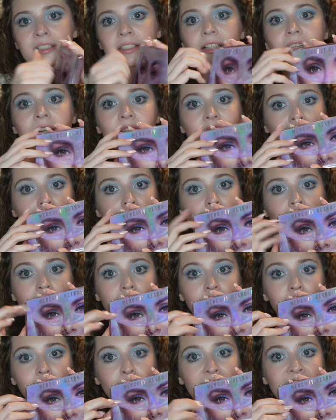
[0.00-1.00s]
like
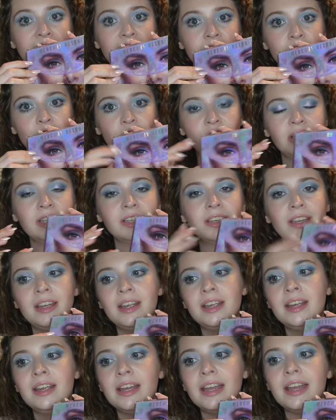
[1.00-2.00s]
hard packaging,
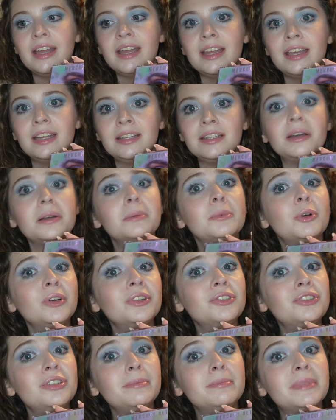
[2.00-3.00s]
and I'm
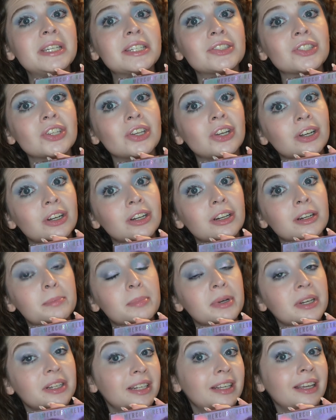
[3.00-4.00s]
going to miss her
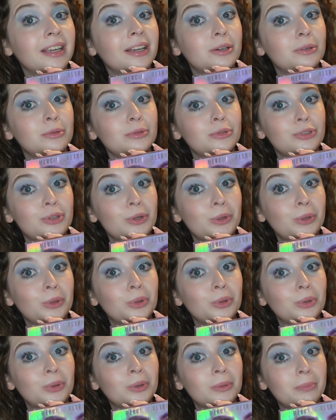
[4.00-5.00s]
putting out
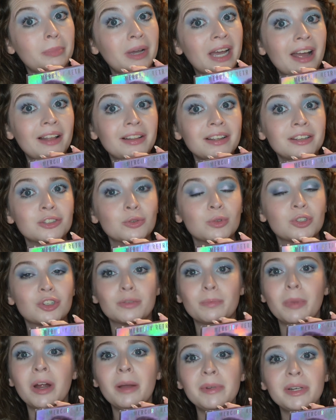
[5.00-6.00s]
new palettes, which is
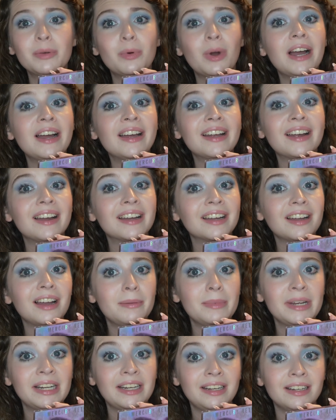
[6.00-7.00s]
probably why I got
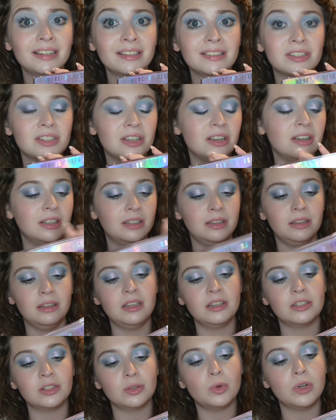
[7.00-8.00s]
my hands on
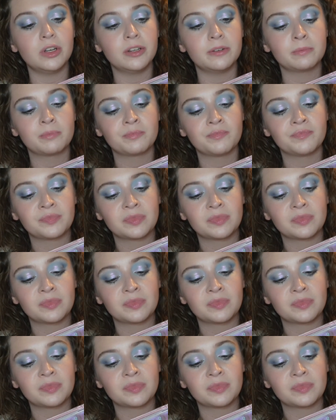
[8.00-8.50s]
this one